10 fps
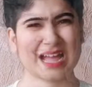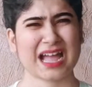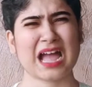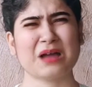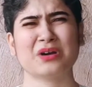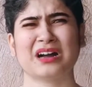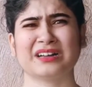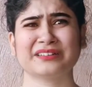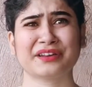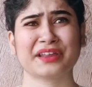I'm
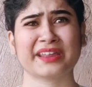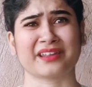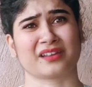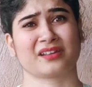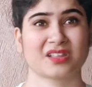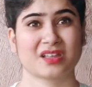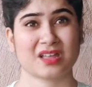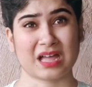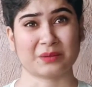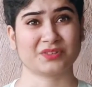hungry.
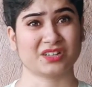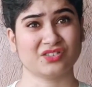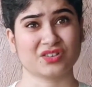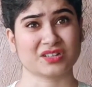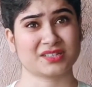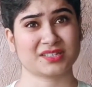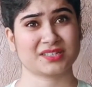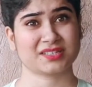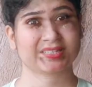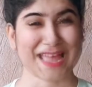I'm
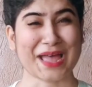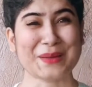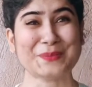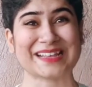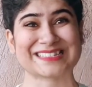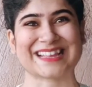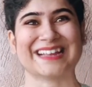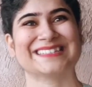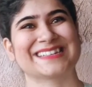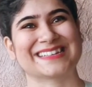nervous. I'm
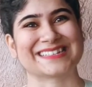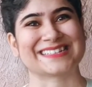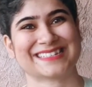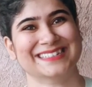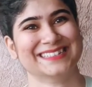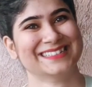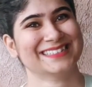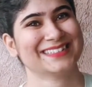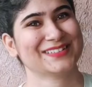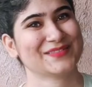excited.
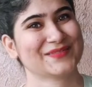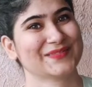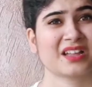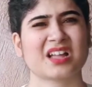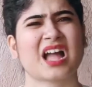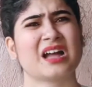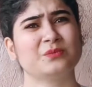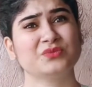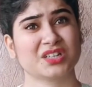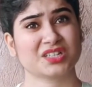
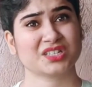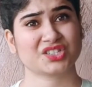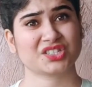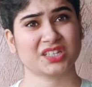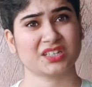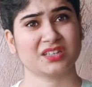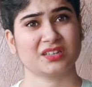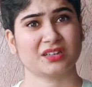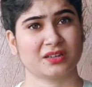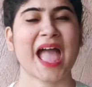I'm thirsty.
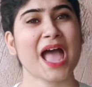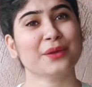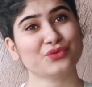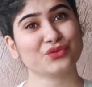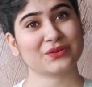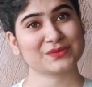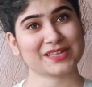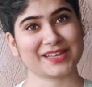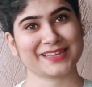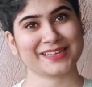I'm from
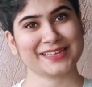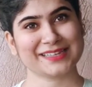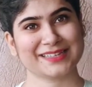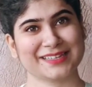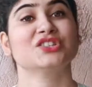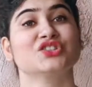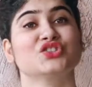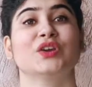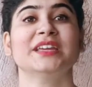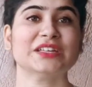Delhi. So
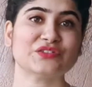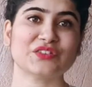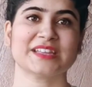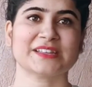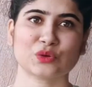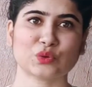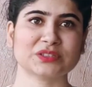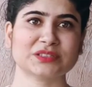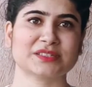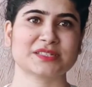here we
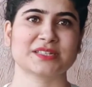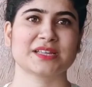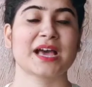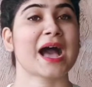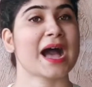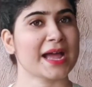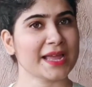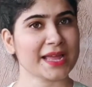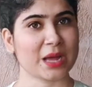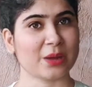used
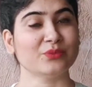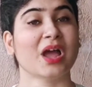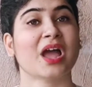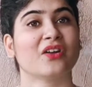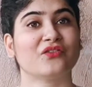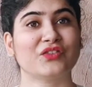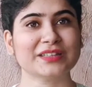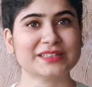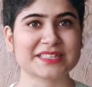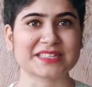I am
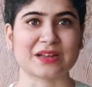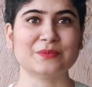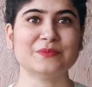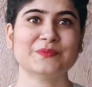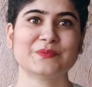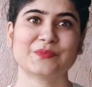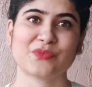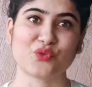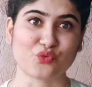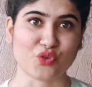with some
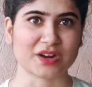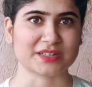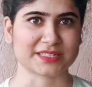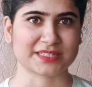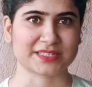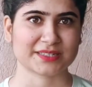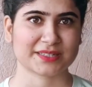words.